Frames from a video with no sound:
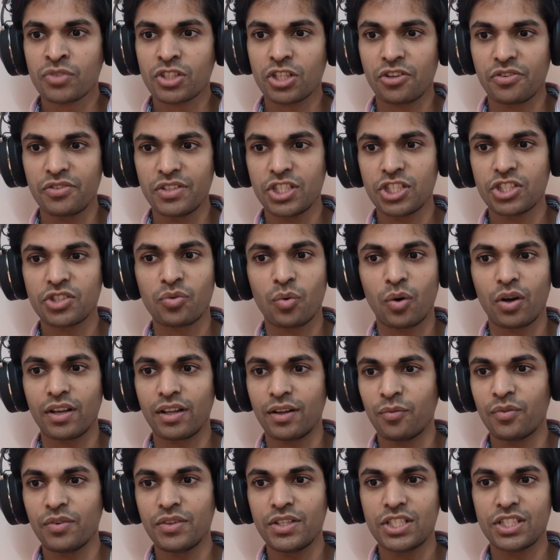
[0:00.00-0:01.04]
So you
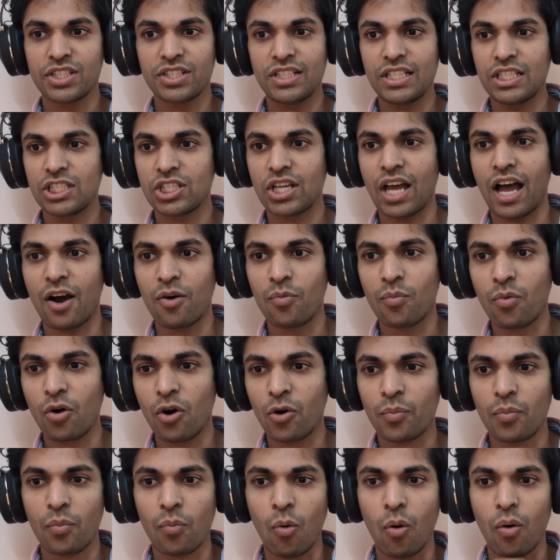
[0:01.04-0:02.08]
just need to have
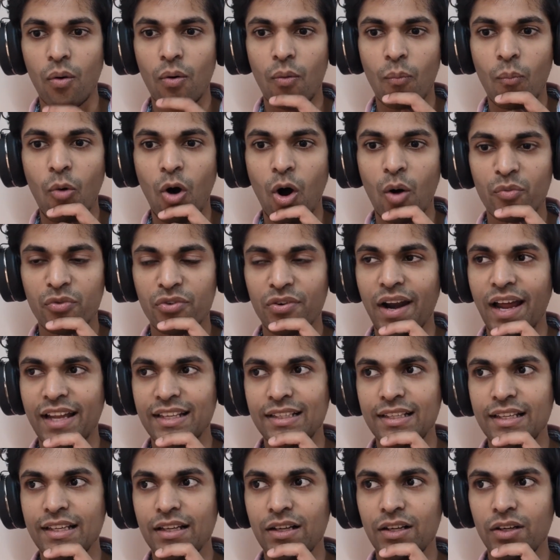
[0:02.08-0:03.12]
more
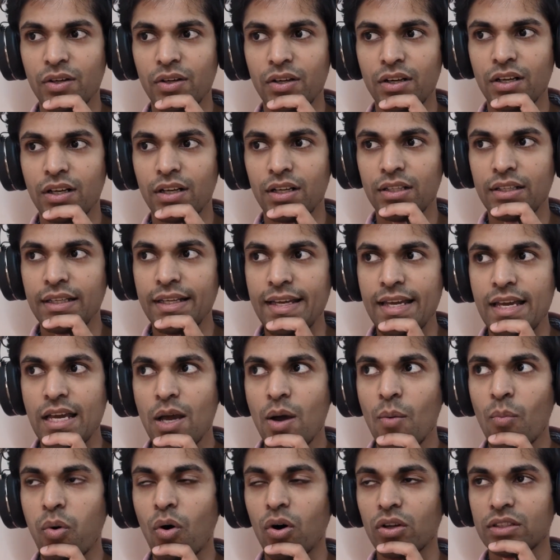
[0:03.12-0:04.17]
warm-friendly
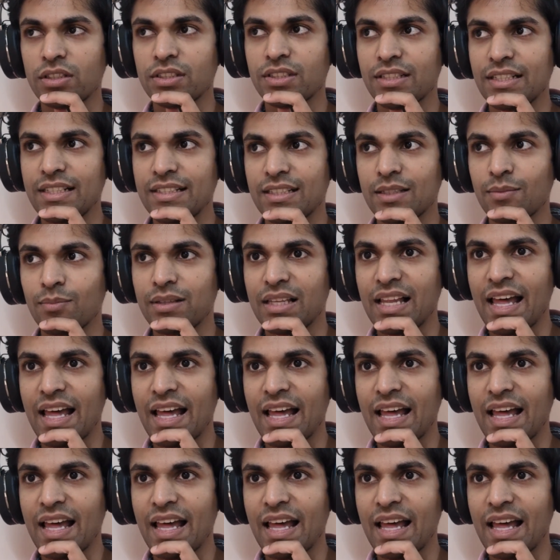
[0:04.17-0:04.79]
policies in